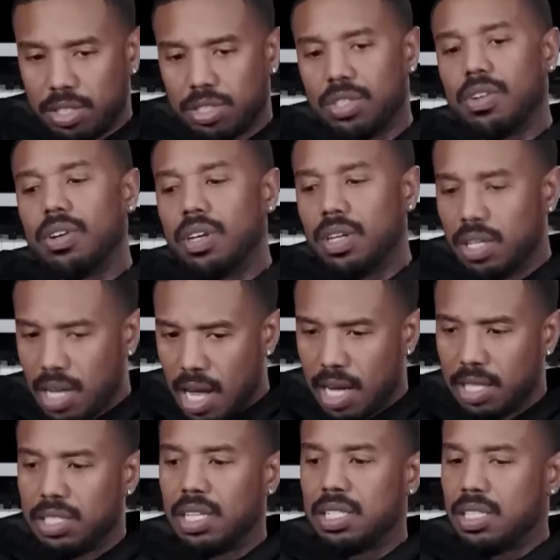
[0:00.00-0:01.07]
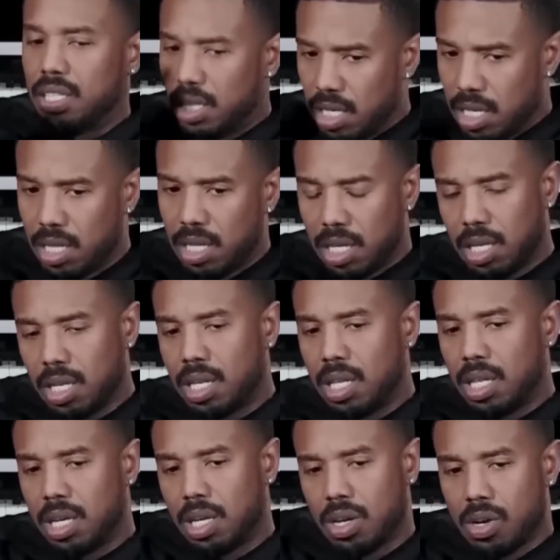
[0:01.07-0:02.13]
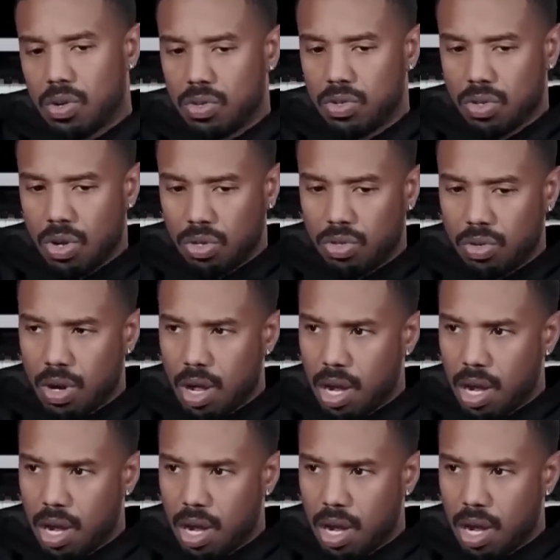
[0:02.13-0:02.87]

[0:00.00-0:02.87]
by the way, used to be a good friend to Jordan. Really,